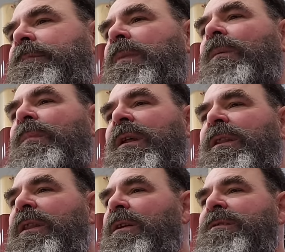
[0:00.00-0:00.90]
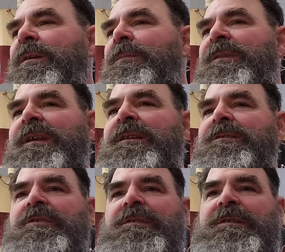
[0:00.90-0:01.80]
but there's some things
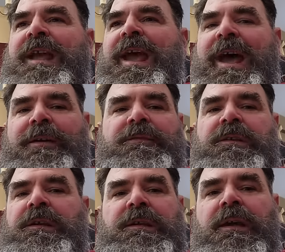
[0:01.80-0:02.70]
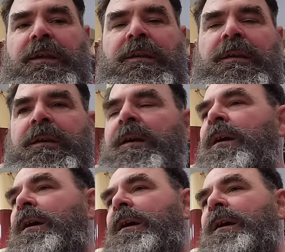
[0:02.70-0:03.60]
you just have to get done.
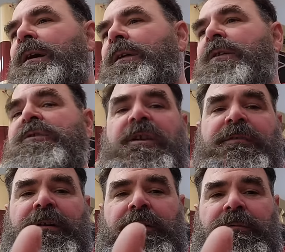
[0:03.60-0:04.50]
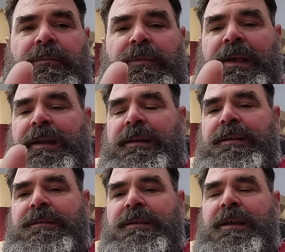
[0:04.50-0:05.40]
Uh, the generator, that
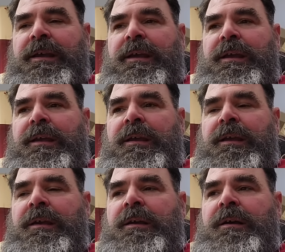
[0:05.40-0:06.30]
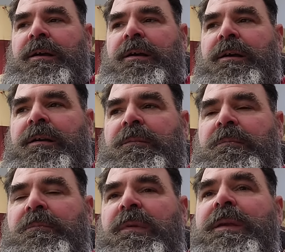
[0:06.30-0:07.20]
is a
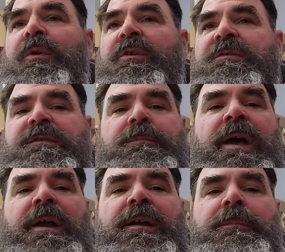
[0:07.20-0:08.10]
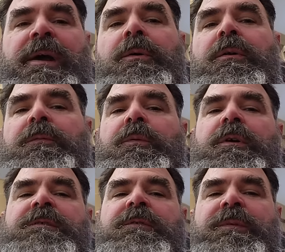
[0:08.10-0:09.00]
um, emergency backup power for
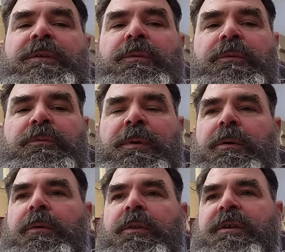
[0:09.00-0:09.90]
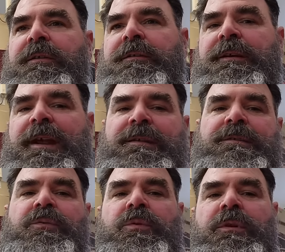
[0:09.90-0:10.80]
us. If we do lose power, the generator has
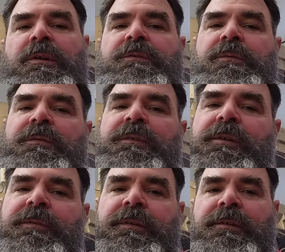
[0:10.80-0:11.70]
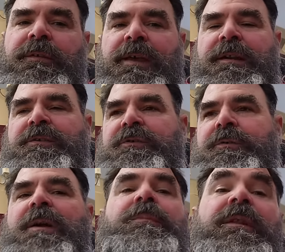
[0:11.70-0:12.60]
to work. So I've got to figure out that issue.
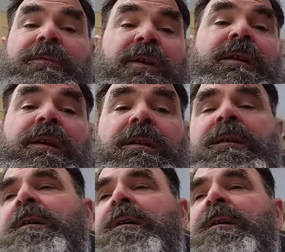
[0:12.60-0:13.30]
And I believe I did.